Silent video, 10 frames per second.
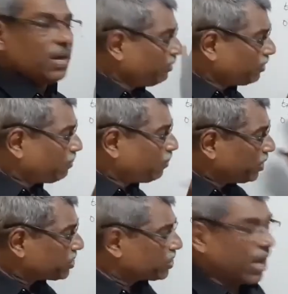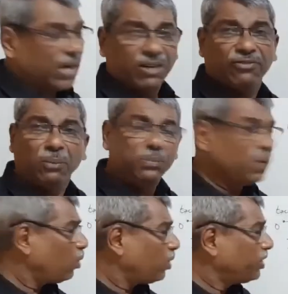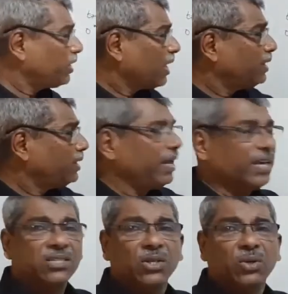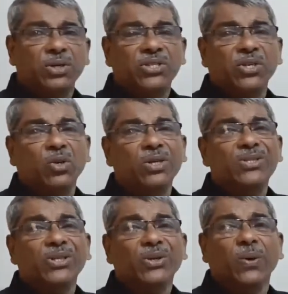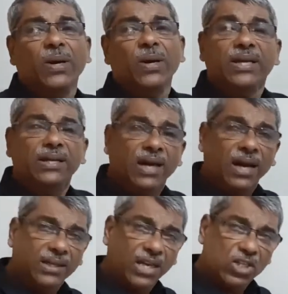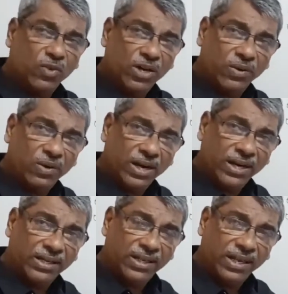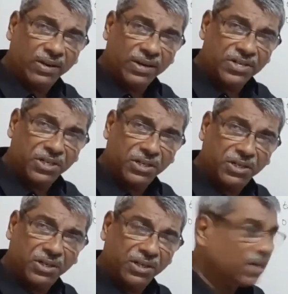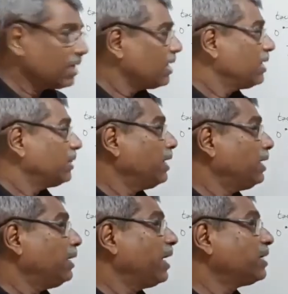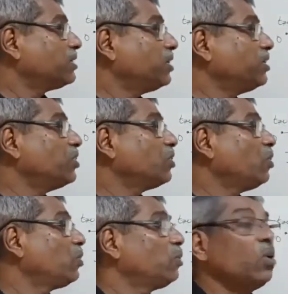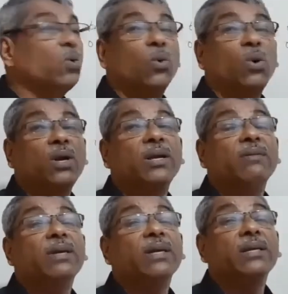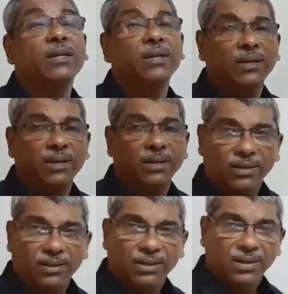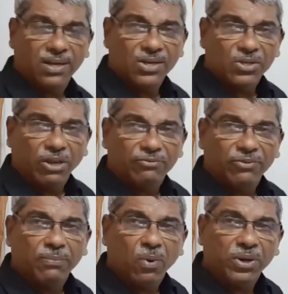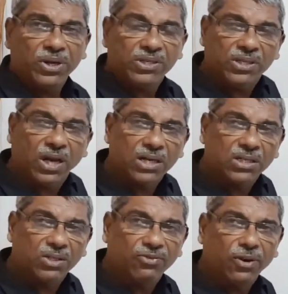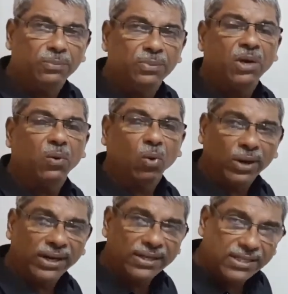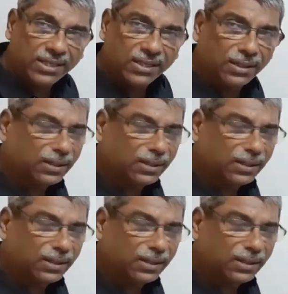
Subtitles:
the body is starting from the origin, then x0 is equal to 0. In that case, what you will write the equation? Then x is equal to only vt. So if the body starts from the origin,